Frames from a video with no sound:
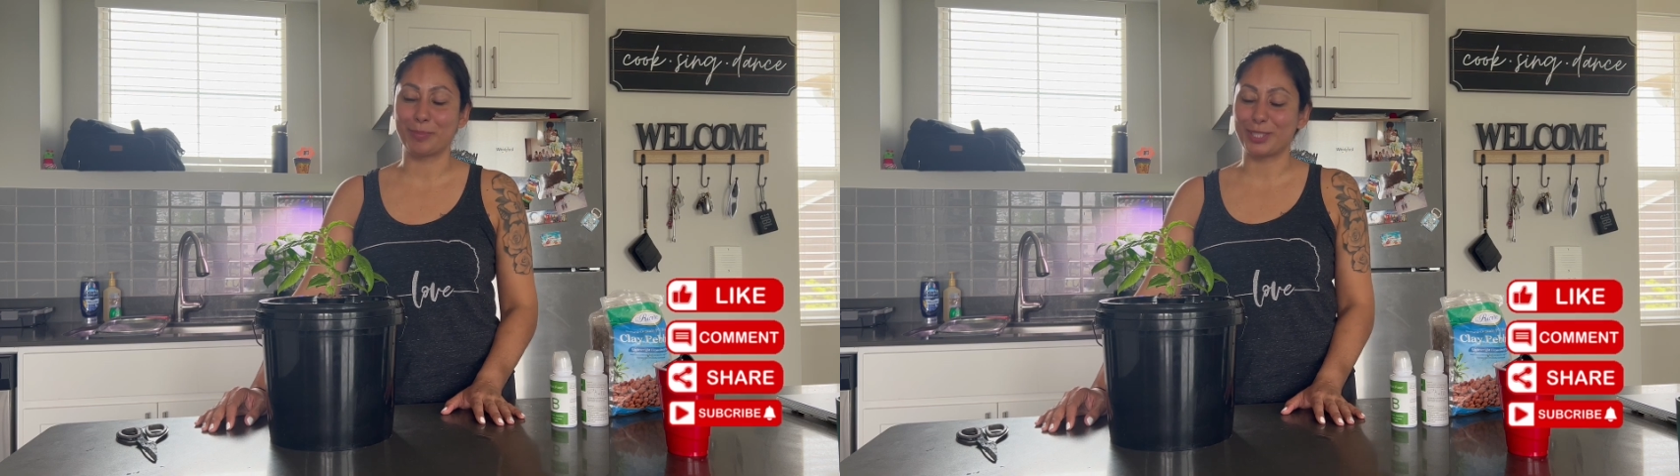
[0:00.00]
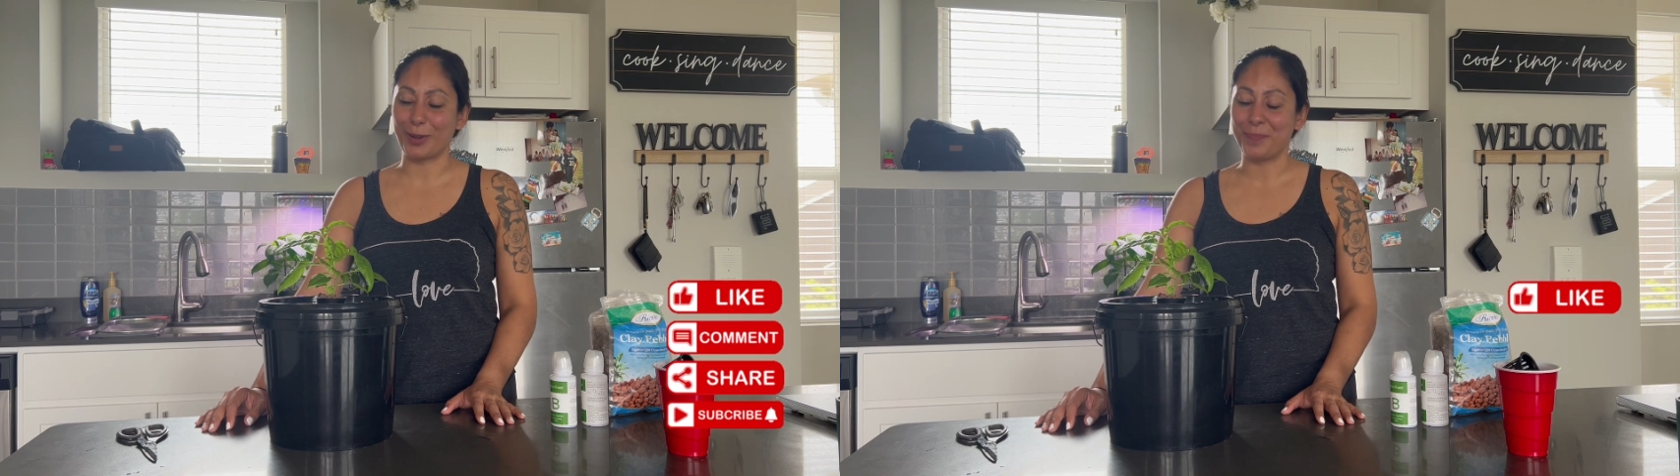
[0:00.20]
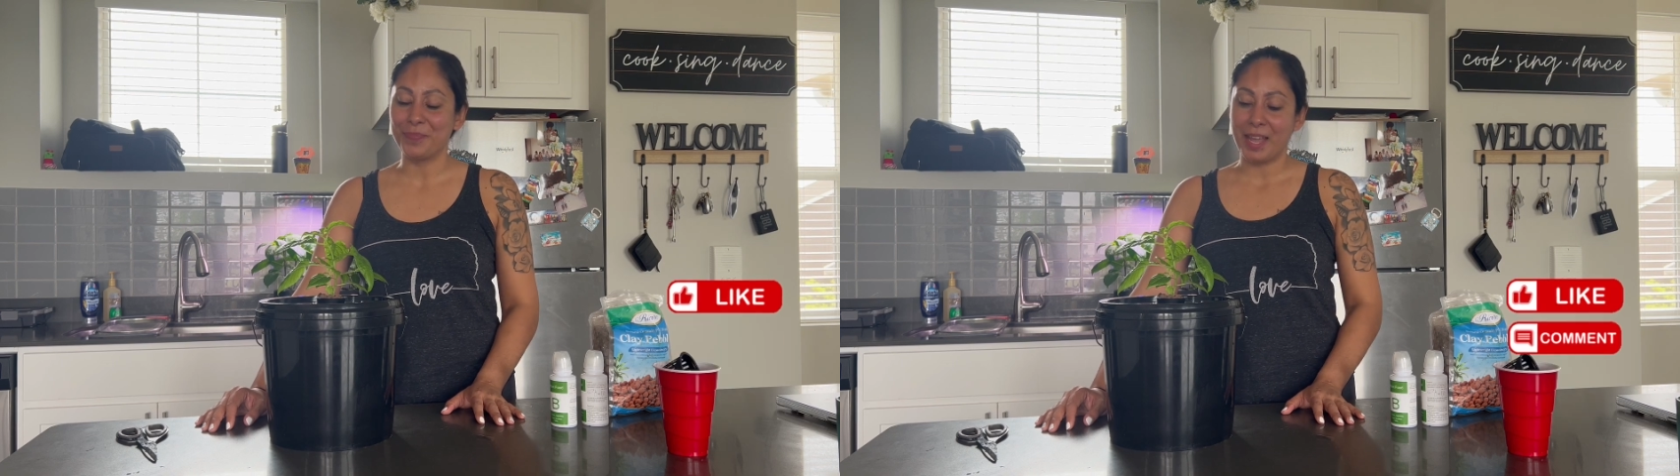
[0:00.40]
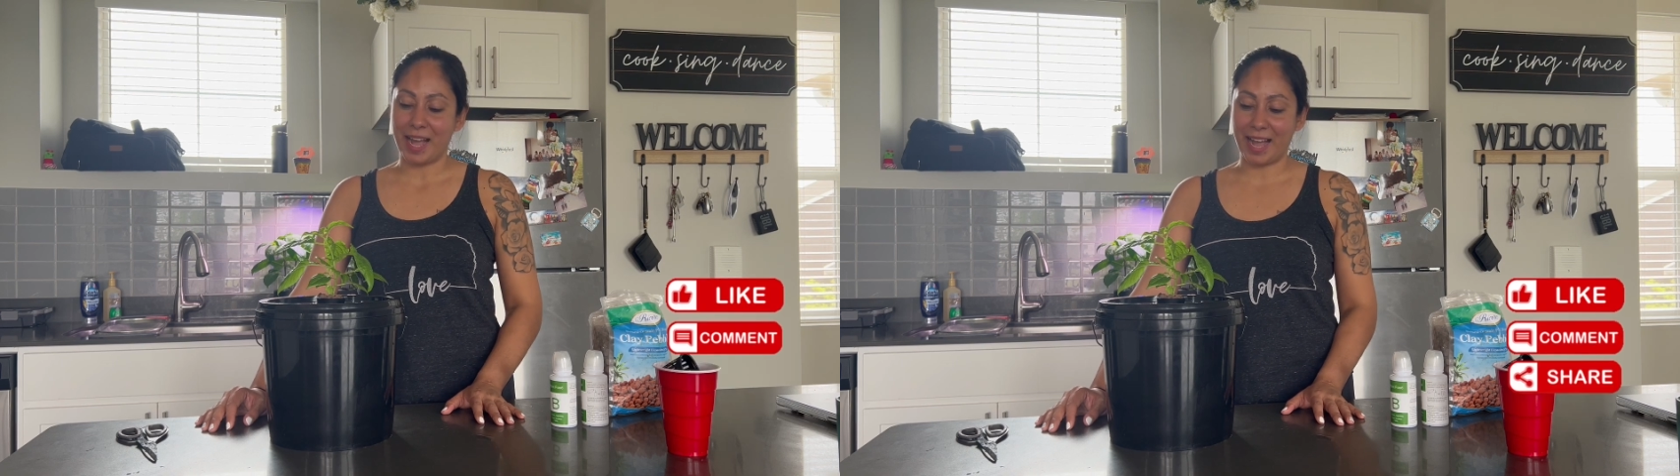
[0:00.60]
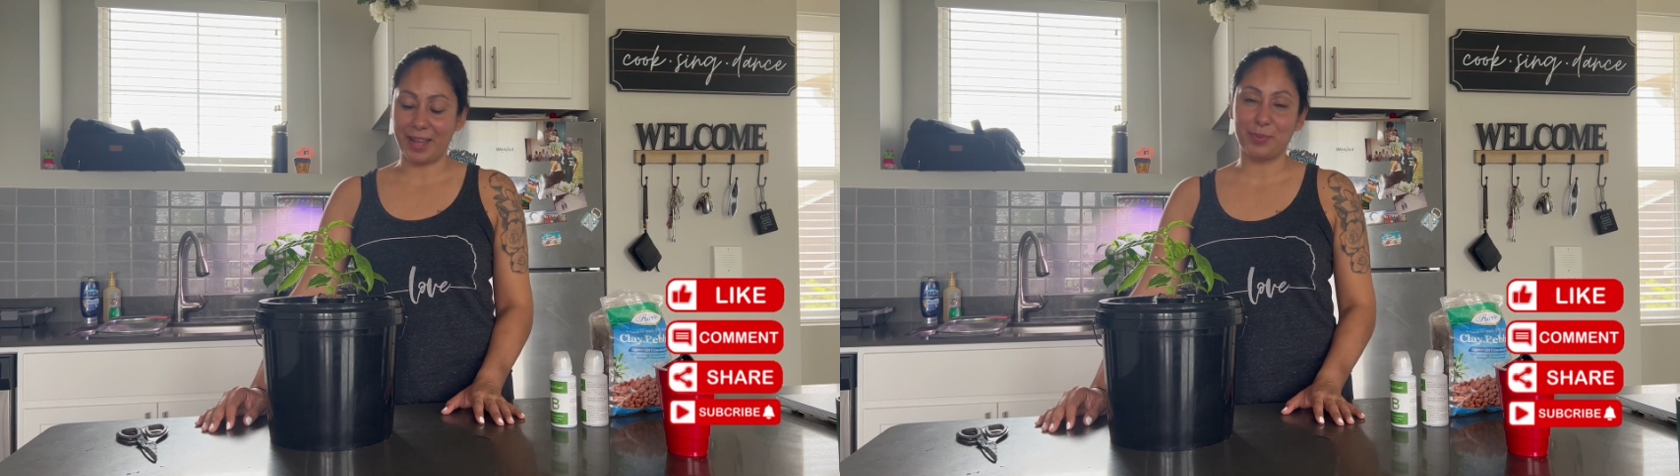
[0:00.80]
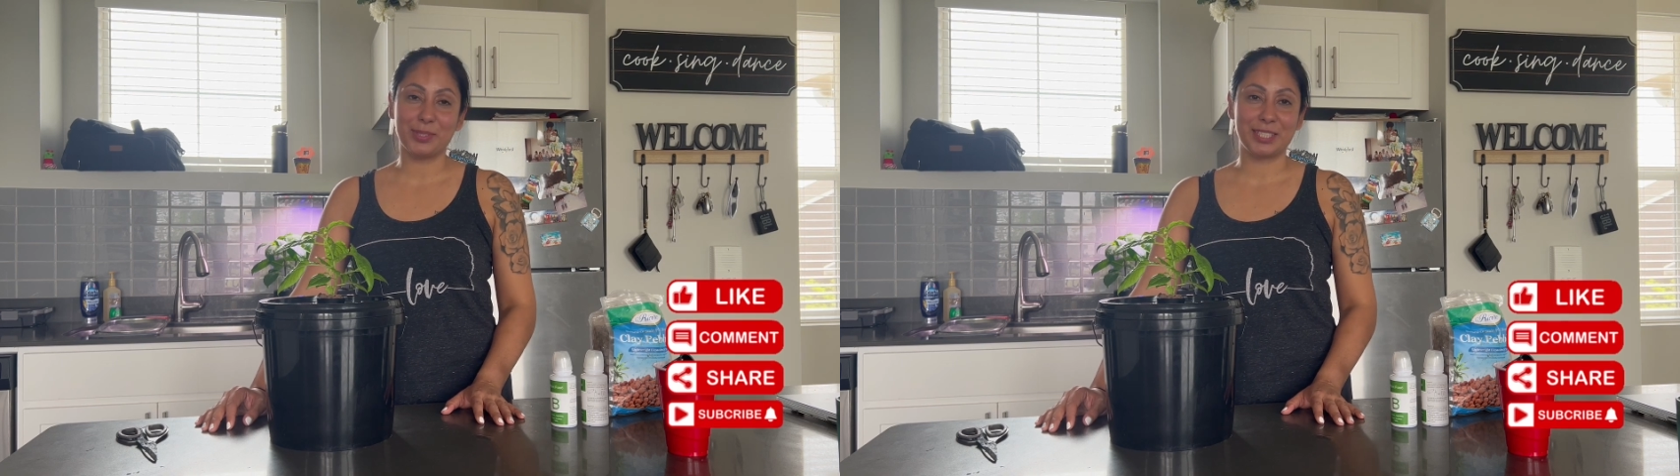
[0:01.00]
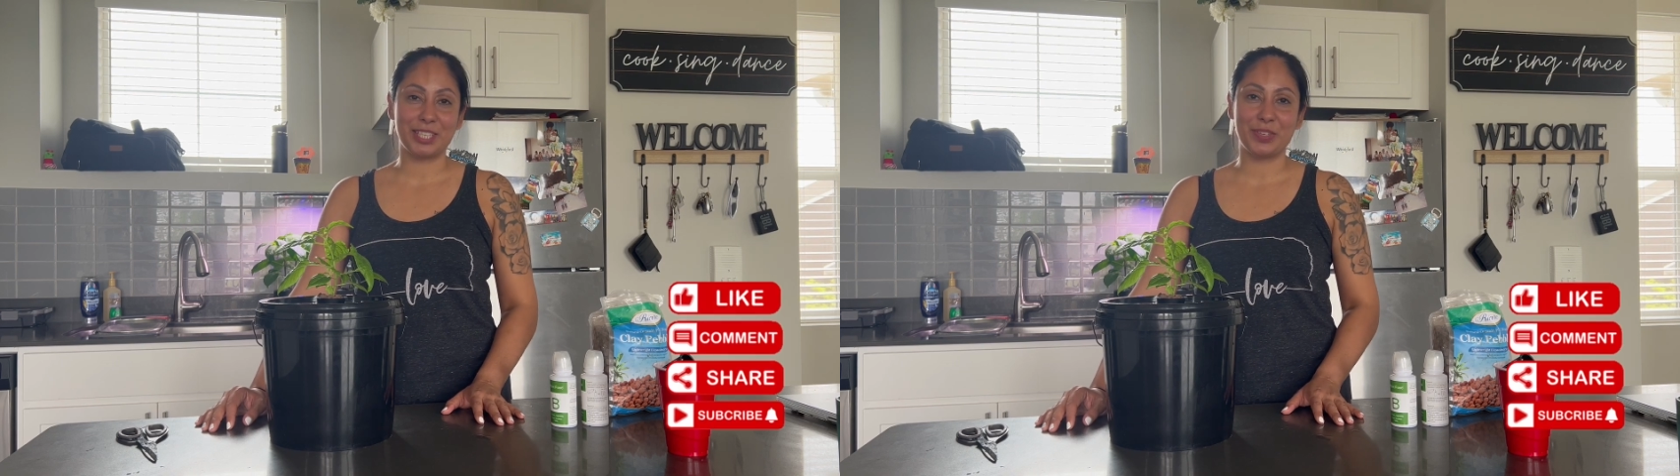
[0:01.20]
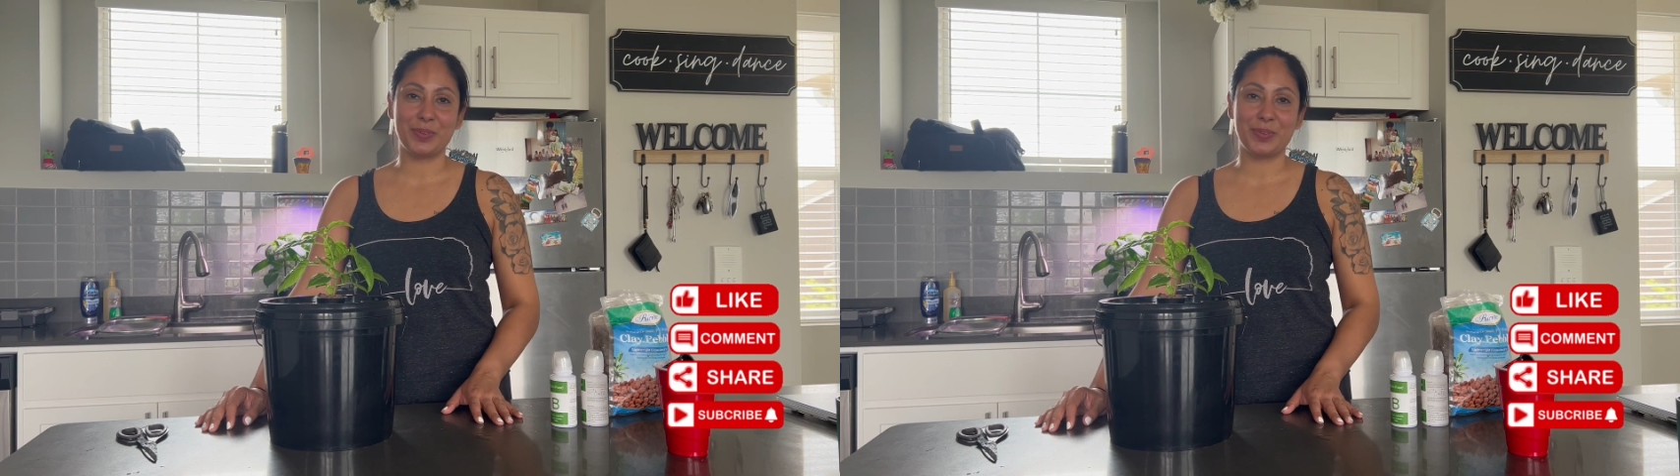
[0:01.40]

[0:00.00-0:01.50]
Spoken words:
So I will see you